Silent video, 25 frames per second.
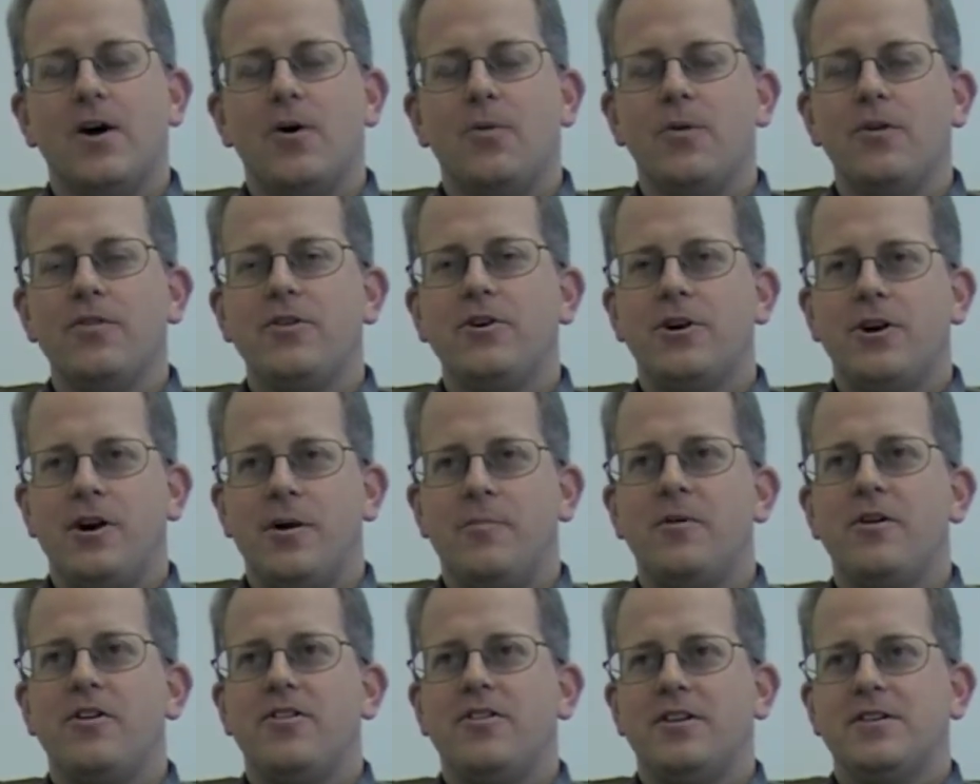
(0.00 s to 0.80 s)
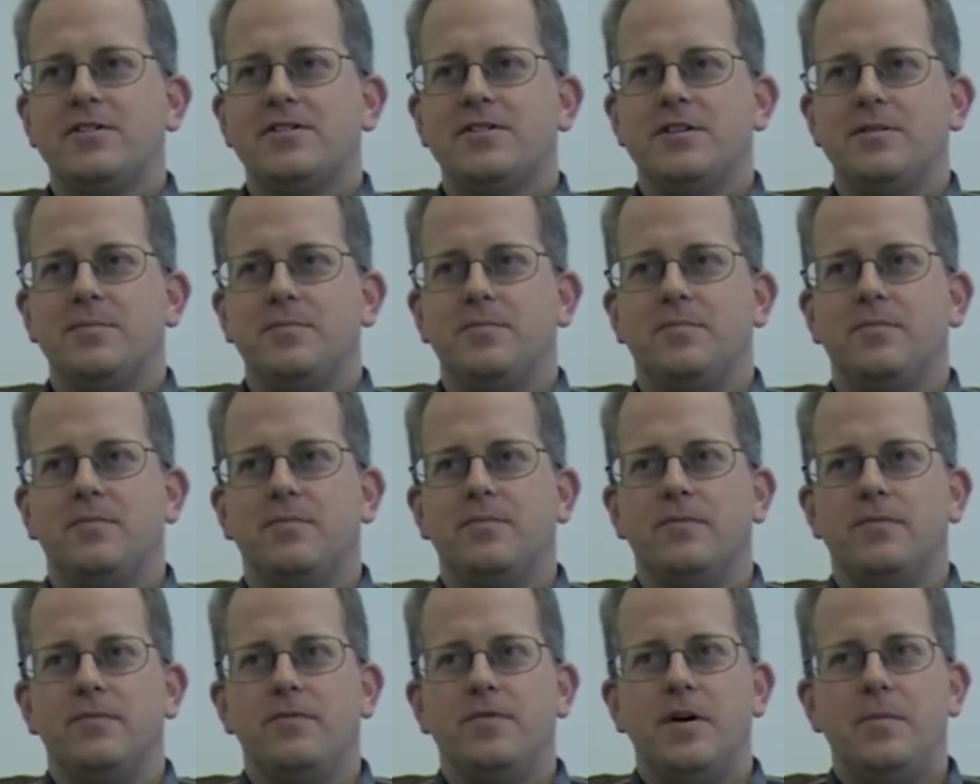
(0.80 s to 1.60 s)
Well, there are a number of things that,
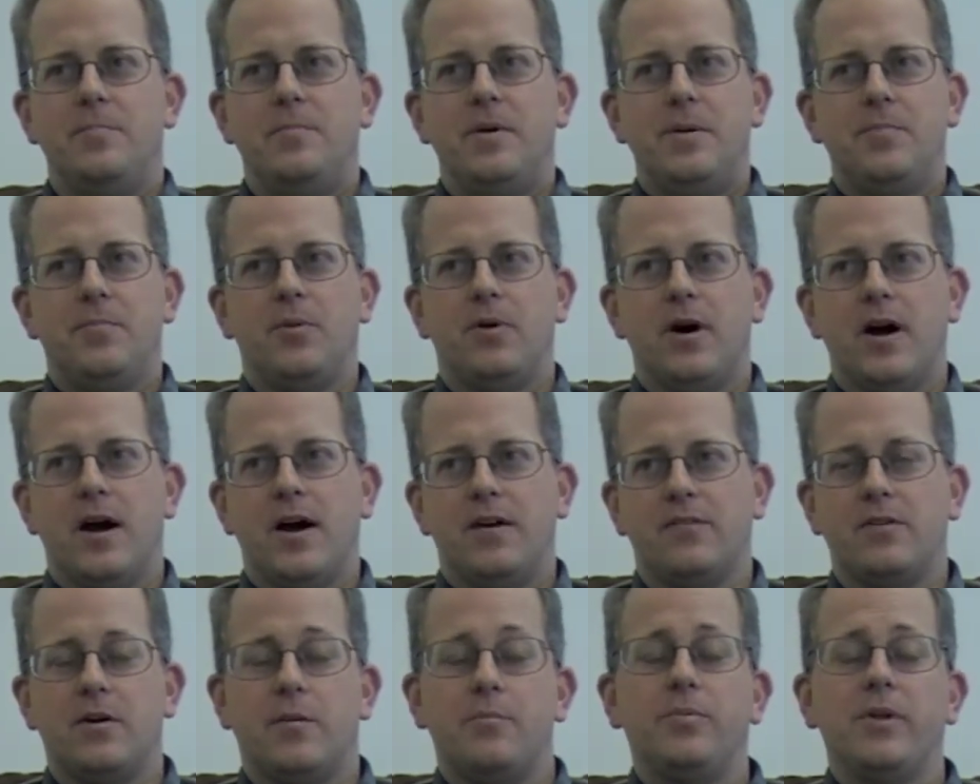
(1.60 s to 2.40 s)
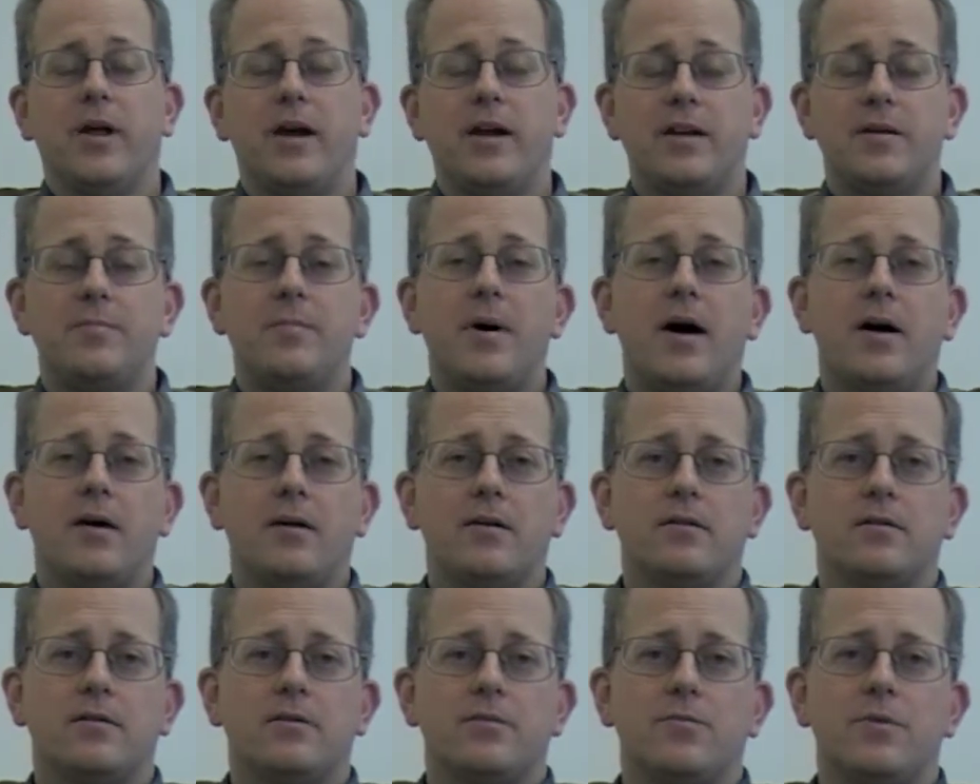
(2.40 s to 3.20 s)
that people have complained
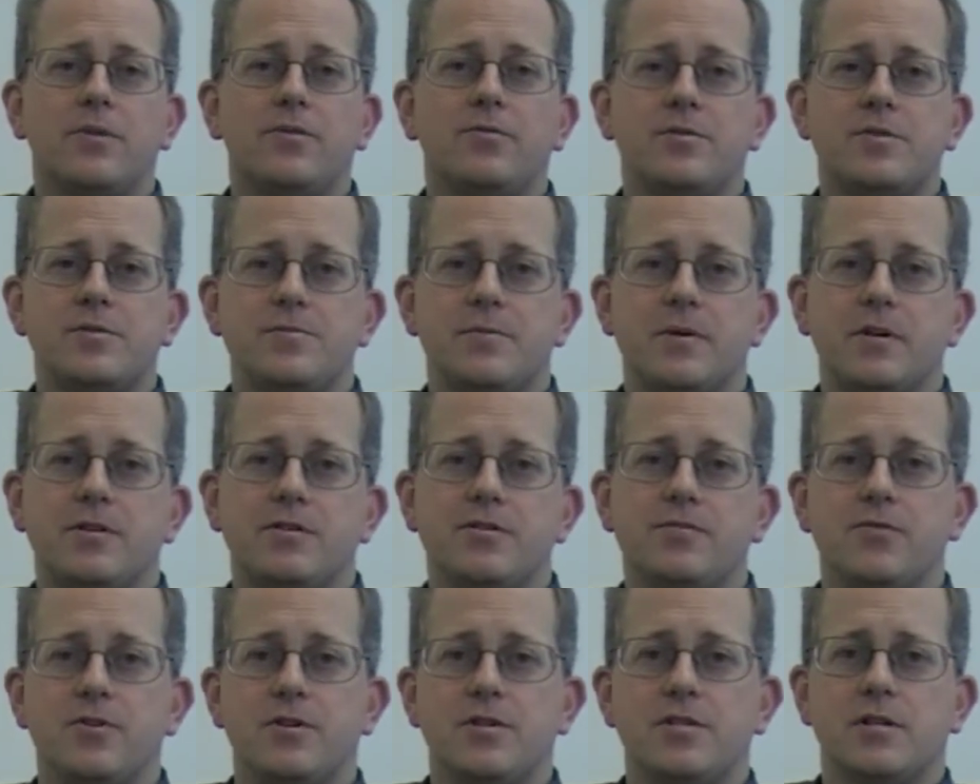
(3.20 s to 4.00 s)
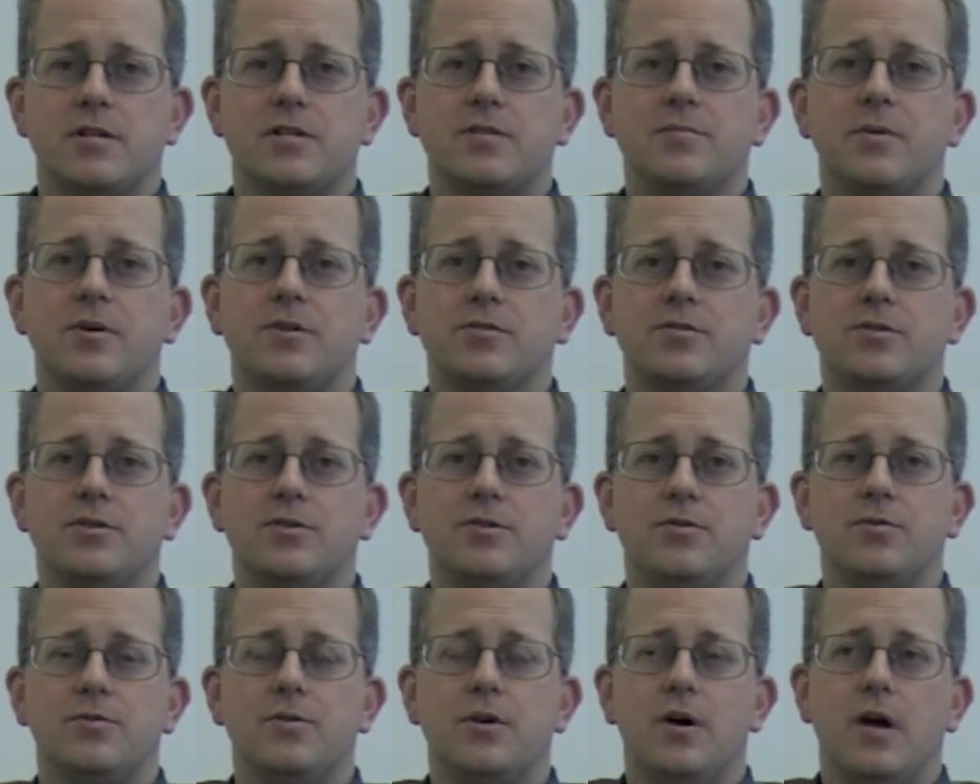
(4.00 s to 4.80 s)
about with respect to voice
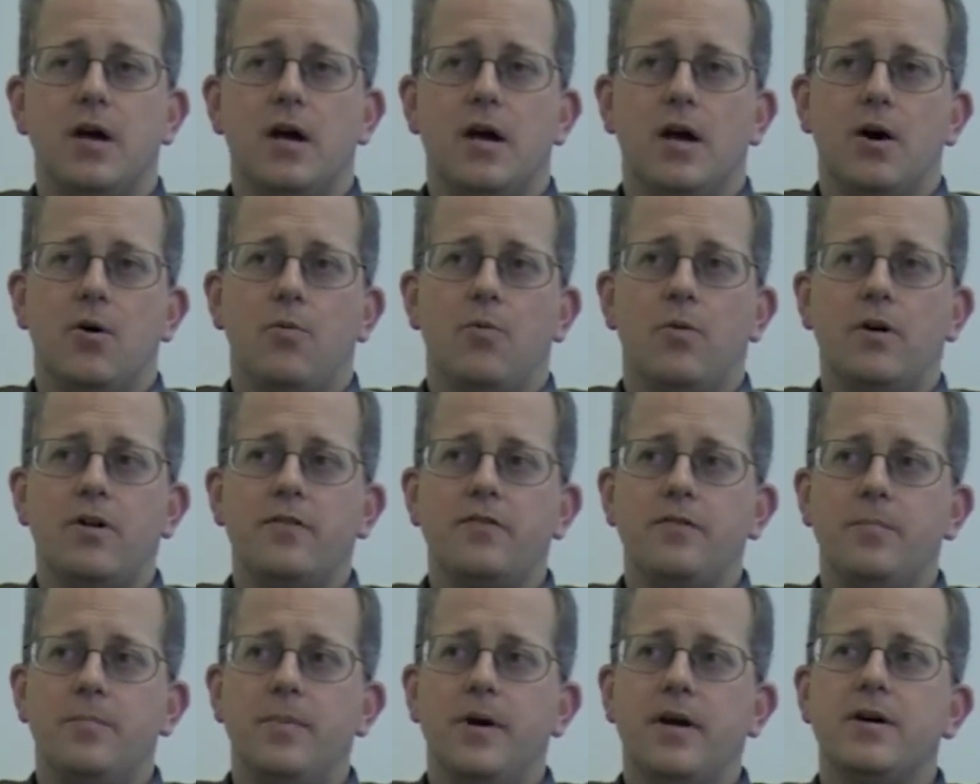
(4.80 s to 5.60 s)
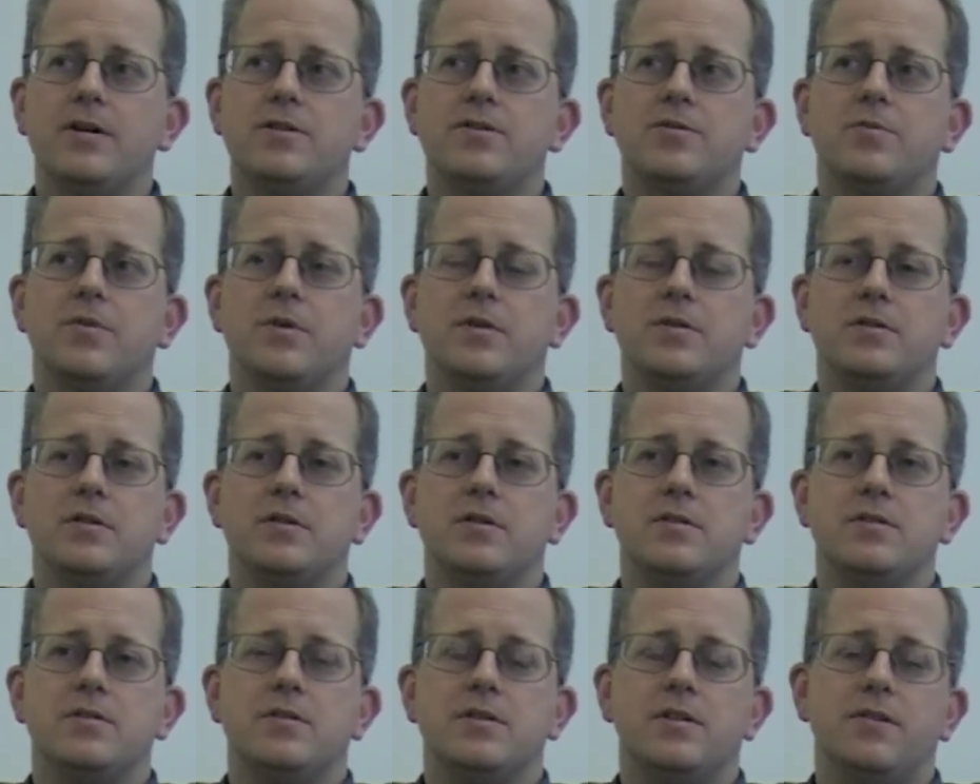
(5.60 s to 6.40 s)
XML2. One of the biggest ones
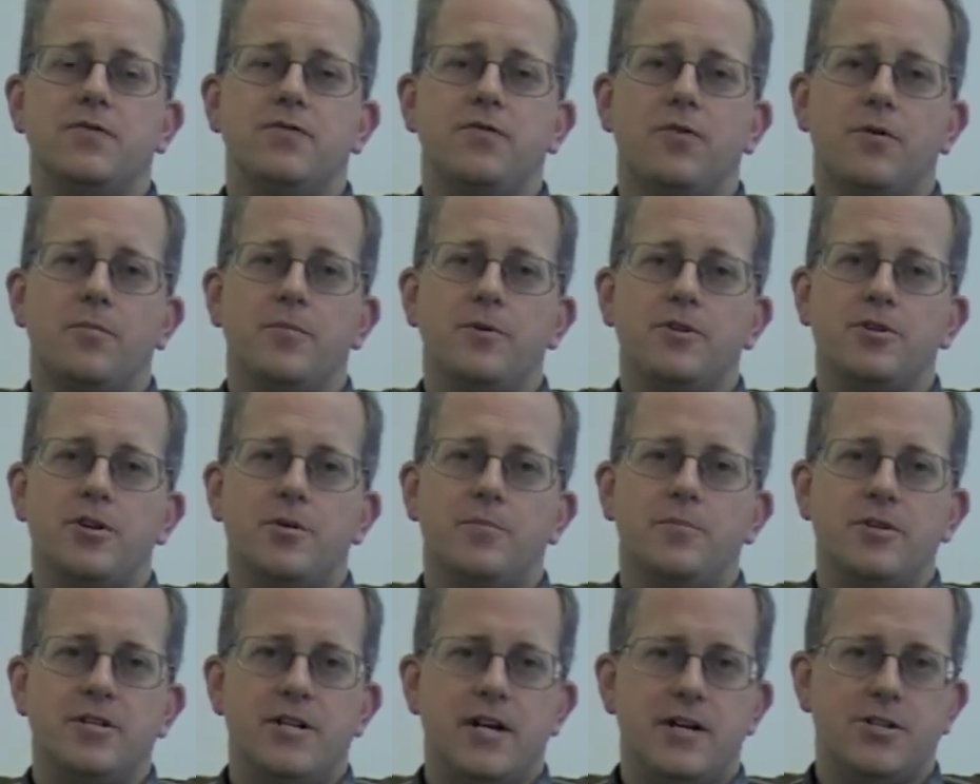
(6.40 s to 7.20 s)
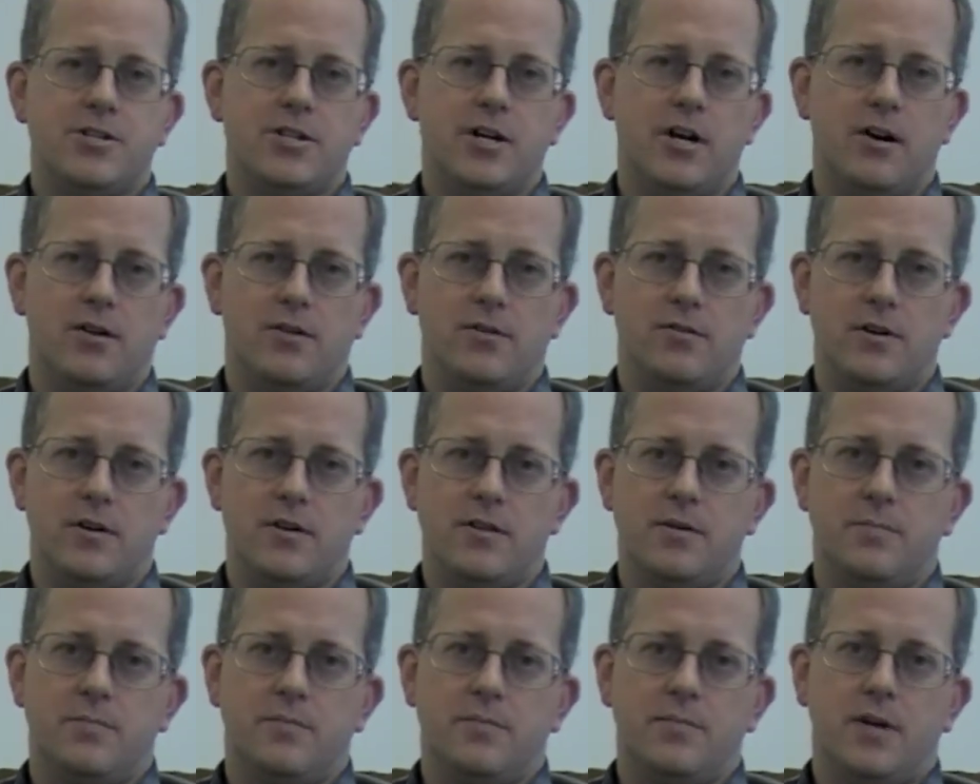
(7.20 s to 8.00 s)
is the form interpretation
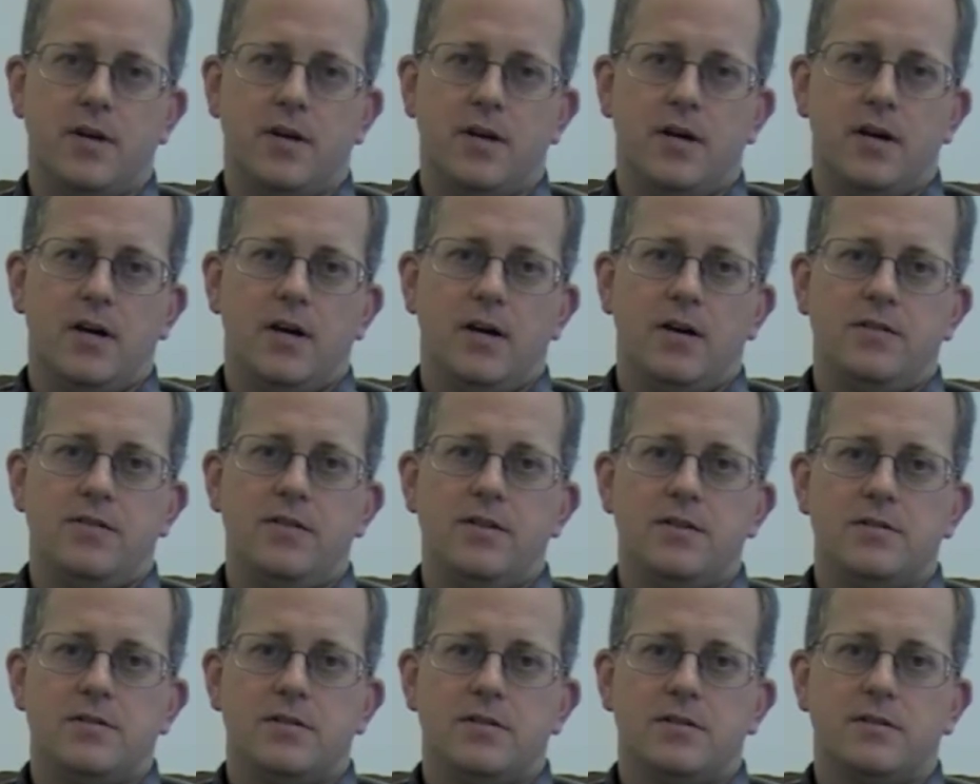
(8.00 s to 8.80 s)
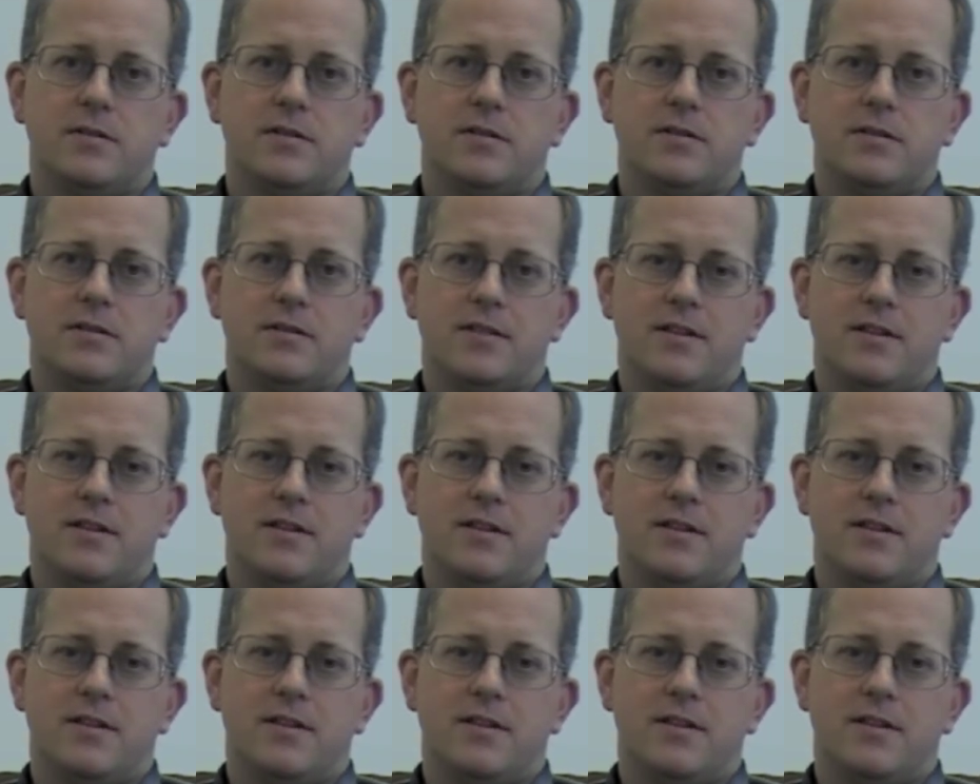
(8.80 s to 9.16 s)
algorithm. What does this, that mean?